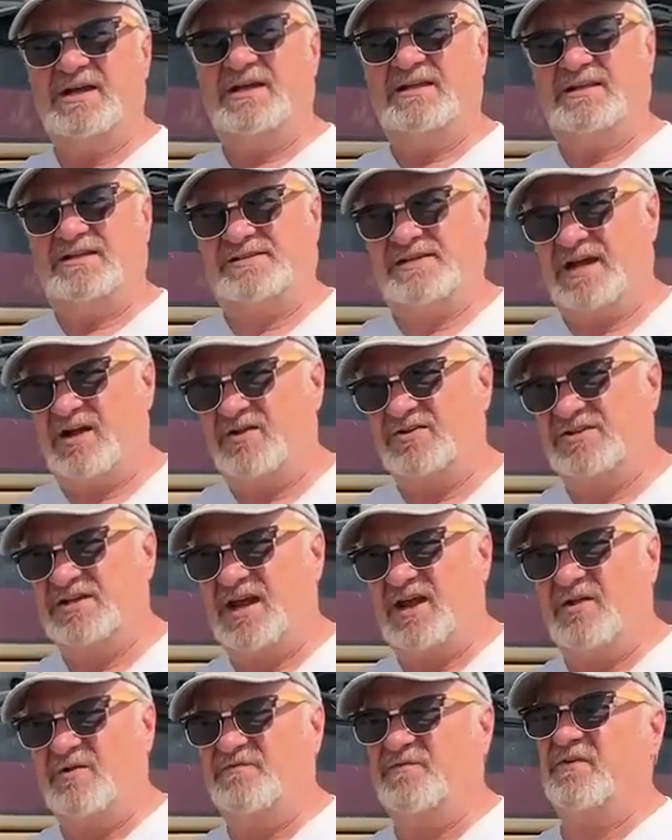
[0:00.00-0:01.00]
The
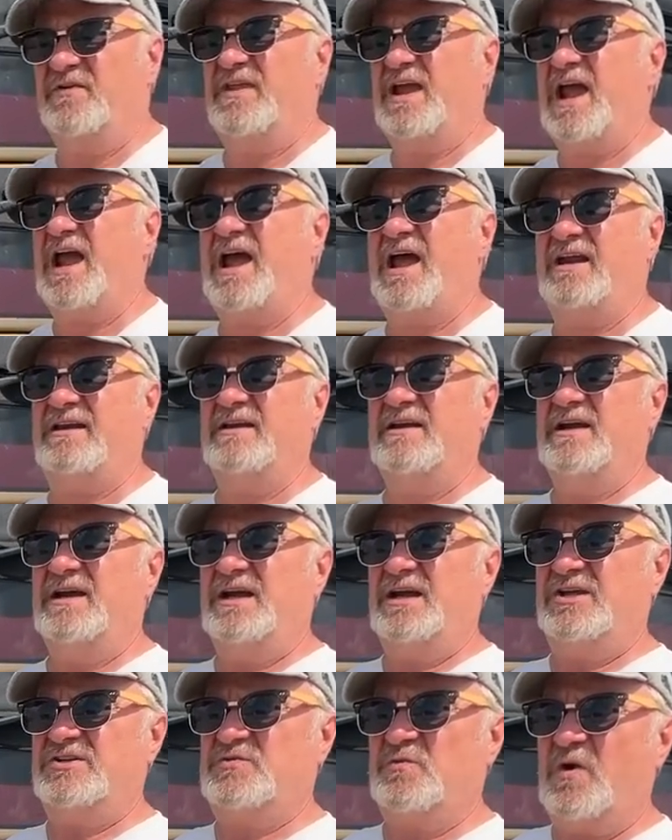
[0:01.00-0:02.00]
telltale for that
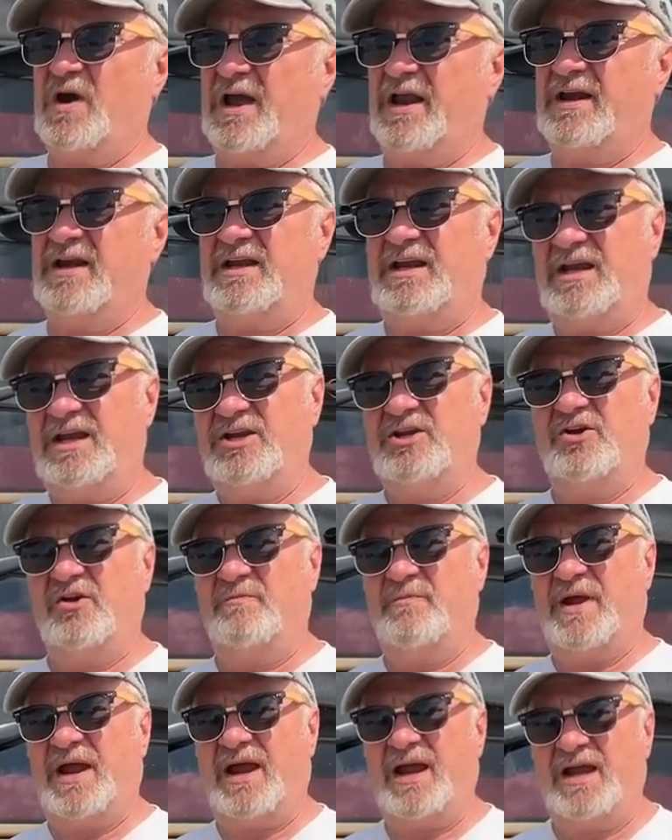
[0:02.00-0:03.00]
is when in your
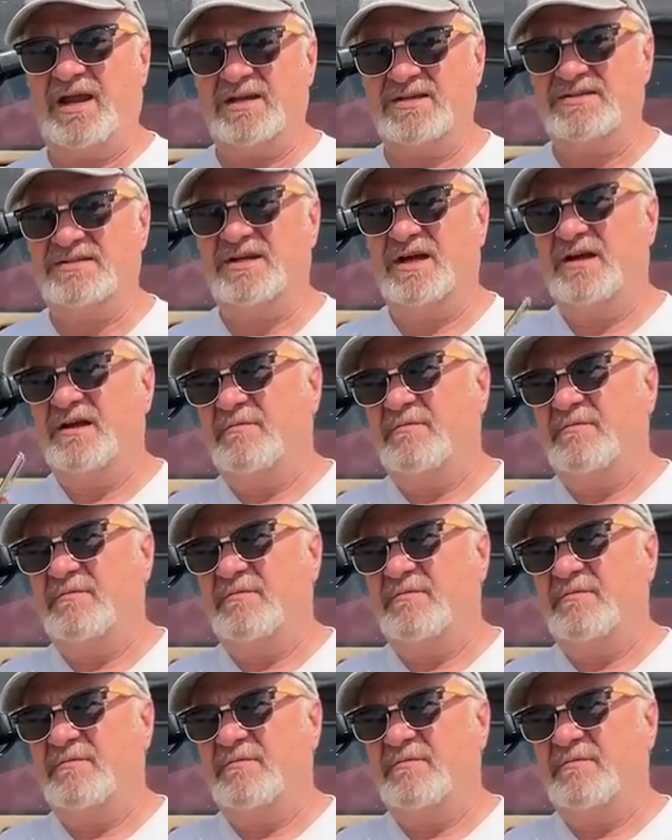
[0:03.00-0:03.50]
bays,